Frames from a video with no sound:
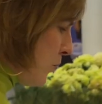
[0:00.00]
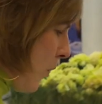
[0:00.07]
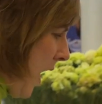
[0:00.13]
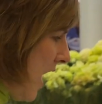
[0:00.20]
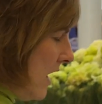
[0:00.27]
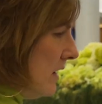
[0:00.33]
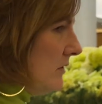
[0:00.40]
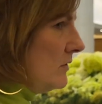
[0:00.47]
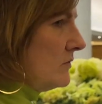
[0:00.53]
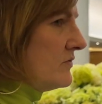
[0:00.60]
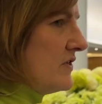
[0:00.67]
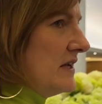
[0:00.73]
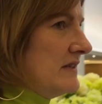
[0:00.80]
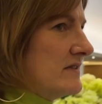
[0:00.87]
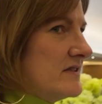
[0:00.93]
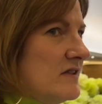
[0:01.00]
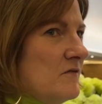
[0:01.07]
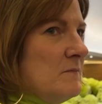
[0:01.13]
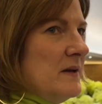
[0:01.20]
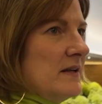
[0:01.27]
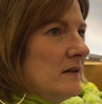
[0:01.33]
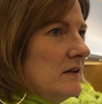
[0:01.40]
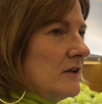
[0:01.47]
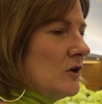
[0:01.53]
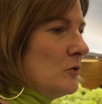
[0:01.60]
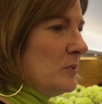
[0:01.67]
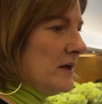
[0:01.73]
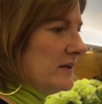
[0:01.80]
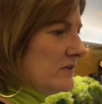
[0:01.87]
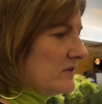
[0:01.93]
While things have been a little
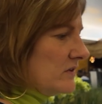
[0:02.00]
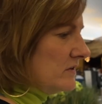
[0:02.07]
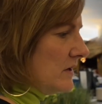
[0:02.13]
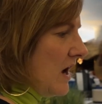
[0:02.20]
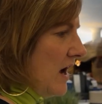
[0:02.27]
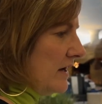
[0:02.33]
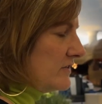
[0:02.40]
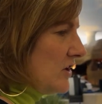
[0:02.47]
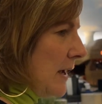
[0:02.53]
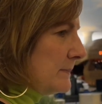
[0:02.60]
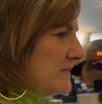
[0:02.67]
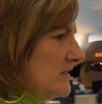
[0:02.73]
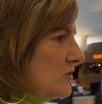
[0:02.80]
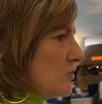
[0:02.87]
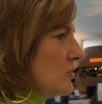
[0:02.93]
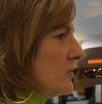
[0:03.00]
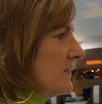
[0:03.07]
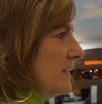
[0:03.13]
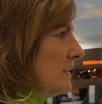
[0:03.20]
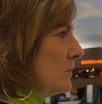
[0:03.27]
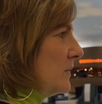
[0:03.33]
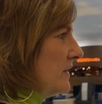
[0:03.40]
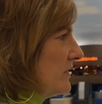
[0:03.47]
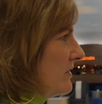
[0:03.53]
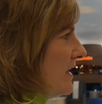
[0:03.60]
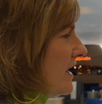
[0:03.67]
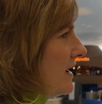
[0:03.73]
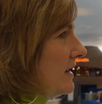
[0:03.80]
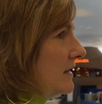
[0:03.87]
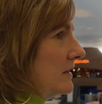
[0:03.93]
bit topsy-turvy with
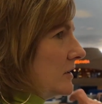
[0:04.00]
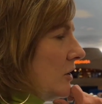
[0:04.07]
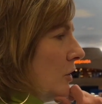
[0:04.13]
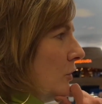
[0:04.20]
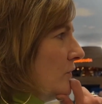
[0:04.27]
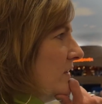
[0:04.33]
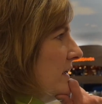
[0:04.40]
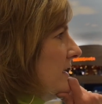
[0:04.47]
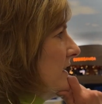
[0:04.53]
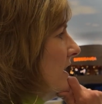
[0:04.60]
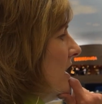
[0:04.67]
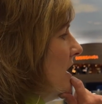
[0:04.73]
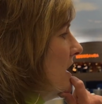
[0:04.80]
COVID,